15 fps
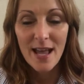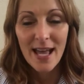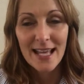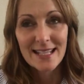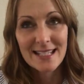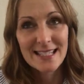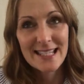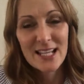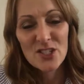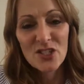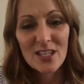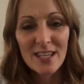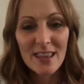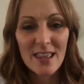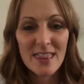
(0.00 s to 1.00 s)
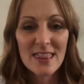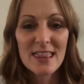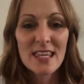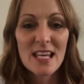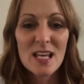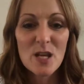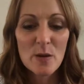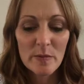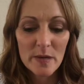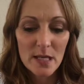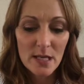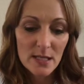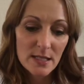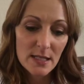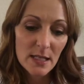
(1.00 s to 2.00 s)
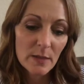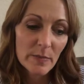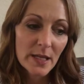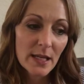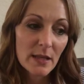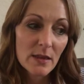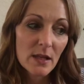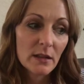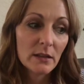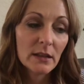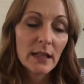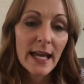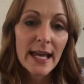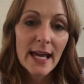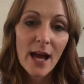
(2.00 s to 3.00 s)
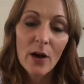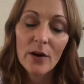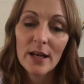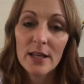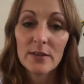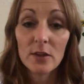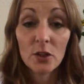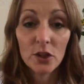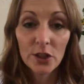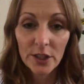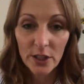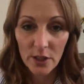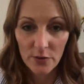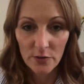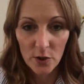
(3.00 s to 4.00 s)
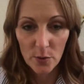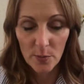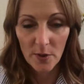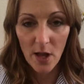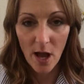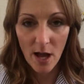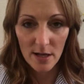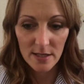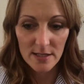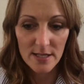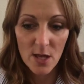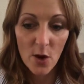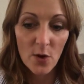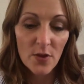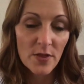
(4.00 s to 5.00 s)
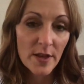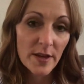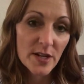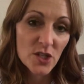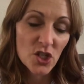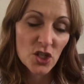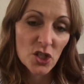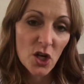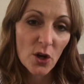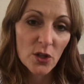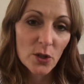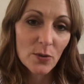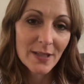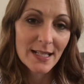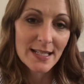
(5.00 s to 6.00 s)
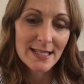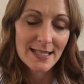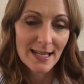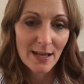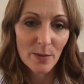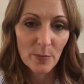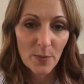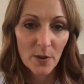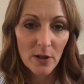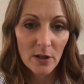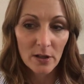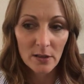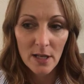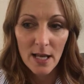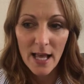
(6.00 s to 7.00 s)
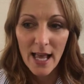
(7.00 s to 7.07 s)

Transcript: And essentially the theme is going to be the layout and the look of your blog. So they show you an example,